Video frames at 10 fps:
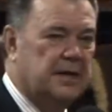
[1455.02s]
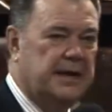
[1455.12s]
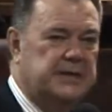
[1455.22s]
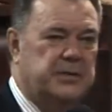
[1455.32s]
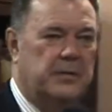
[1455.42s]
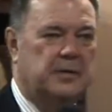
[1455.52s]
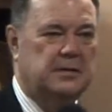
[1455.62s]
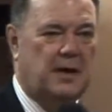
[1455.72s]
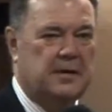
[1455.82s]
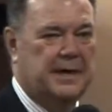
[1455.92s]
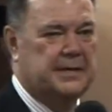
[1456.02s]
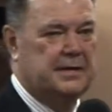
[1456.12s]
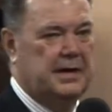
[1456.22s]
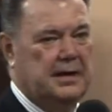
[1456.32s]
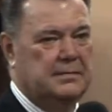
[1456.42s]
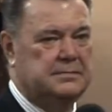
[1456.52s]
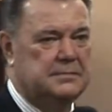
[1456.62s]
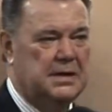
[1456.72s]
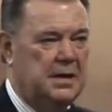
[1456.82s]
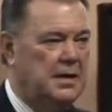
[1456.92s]
And that's what we're going to talk about today.
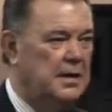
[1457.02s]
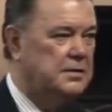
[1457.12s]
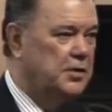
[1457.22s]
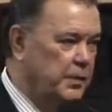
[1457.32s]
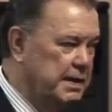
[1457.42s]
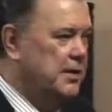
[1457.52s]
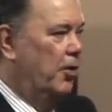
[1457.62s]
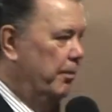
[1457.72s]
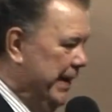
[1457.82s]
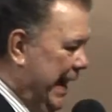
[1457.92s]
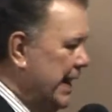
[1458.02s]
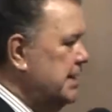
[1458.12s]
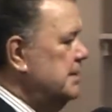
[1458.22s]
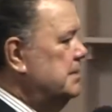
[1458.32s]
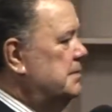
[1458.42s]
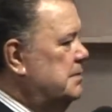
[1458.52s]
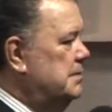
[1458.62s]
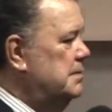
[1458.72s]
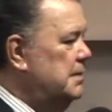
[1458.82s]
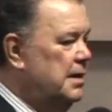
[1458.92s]
Do we go back
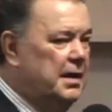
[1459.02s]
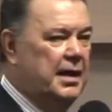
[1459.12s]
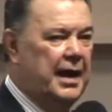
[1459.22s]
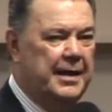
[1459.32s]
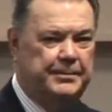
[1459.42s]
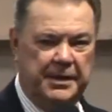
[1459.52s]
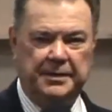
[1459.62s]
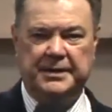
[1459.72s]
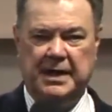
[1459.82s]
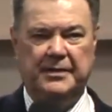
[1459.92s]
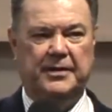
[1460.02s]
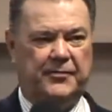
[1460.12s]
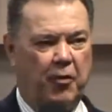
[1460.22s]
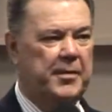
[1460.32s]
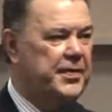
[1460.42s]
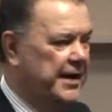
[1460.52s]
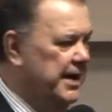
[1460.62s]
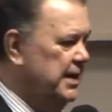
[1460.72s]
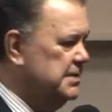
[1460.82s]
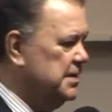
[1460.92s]
and build again the former
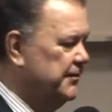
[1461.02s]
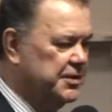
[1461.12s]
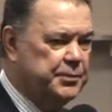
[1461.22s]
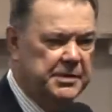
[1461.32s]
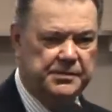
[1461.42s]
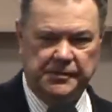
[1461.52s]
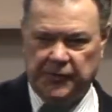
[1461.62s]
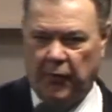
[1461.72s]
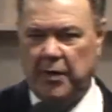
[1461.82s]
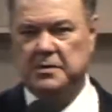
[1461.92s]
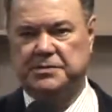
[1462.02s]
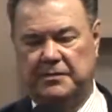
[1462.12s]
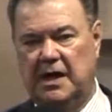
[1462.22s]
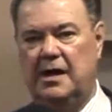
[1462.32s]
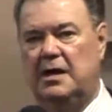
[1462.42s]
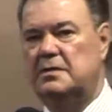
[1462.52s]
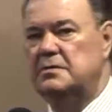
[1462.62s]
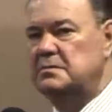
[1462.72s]
things, the first principles or oracles of God?